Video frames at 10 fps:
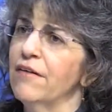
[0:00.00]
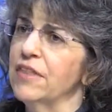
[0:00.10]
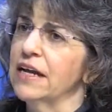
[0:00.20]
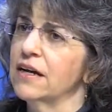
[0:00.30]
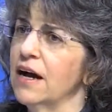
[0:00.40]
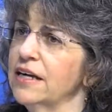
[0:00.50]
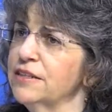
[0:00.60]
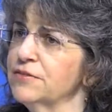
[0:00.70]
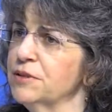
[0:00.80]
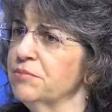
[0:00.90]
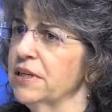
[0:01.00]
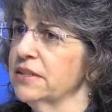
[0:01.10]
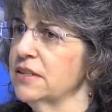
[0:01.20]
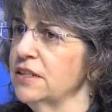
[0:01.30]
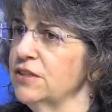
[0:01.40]
that kind of
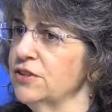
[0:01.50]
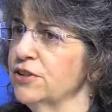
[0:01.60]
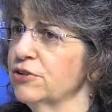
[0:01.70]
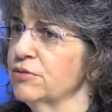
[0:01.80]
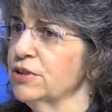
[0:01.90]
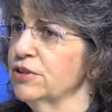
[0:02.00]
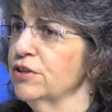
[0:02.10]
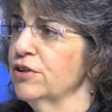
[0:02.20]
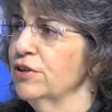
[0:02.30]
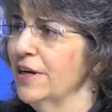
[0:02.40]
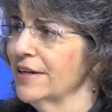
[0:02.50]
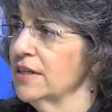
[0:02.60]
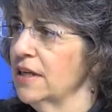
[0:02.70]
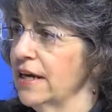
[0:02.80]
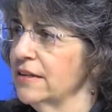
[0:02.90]
complexity to their return are not
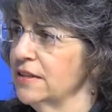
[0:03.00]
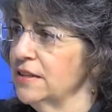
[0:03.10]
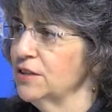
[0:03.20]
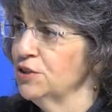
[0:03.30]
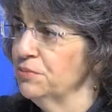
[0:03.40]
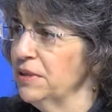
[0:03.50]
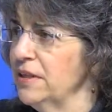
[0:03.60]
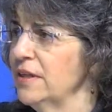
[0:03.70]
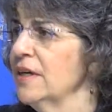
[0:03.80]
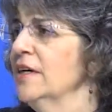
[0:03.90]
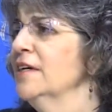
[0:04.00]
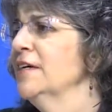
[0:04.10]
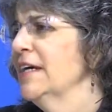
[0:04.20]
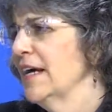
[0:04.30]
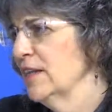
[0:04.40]
likely to be
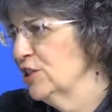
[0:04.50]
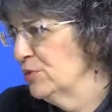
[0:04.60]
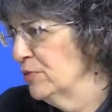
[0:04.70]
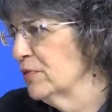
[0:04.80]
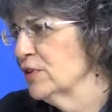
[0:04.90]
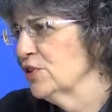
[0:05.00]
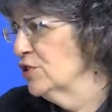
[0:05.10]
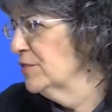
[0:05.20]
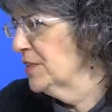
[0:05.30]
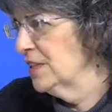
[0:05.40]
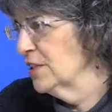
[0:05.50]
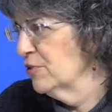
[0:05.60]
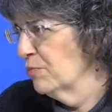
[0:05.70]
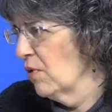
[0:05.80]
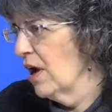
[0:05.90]
eligible for the services
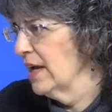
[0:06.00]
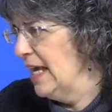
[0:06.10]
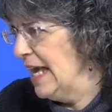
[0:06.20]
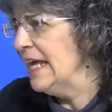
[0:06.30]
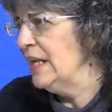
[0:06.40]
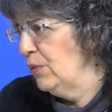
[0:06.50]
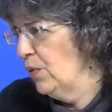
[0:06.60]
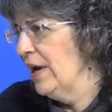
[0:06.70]
of BROC anyway.